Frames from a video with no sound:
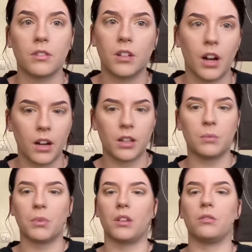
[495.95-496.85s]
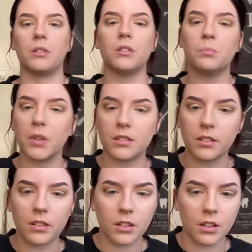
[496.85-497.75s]
cutting my crease
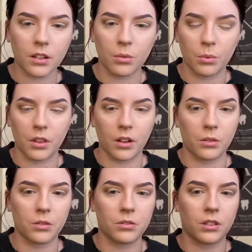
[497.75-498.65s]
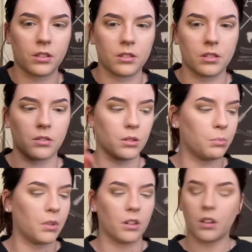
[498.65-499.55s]
basically without using concealer,
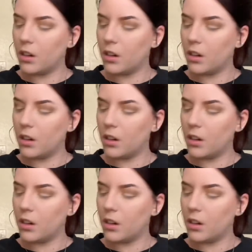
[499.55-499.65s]
but